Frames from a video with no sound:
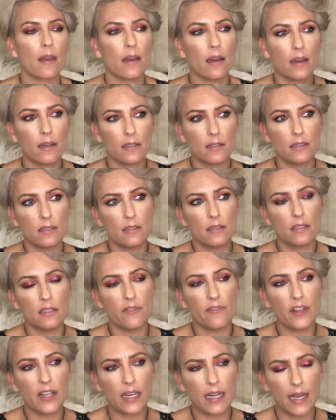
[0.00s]
Uh,
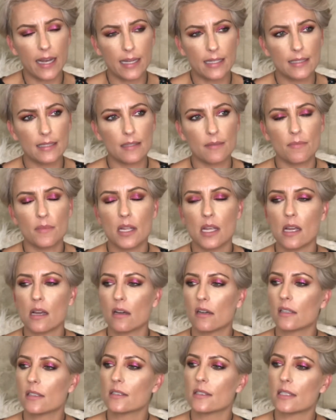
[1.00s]
Devinah had some
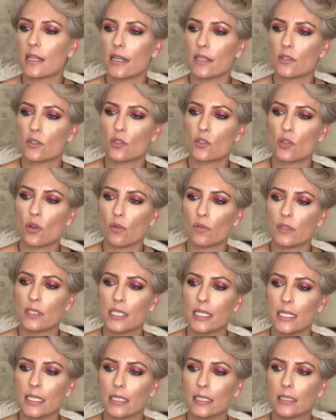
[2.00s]
neons and so
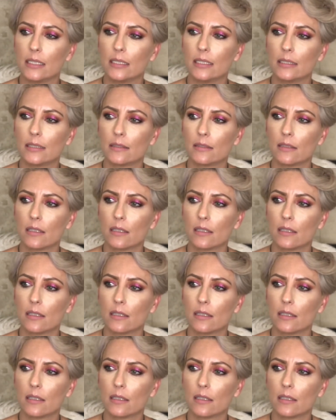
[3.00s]
did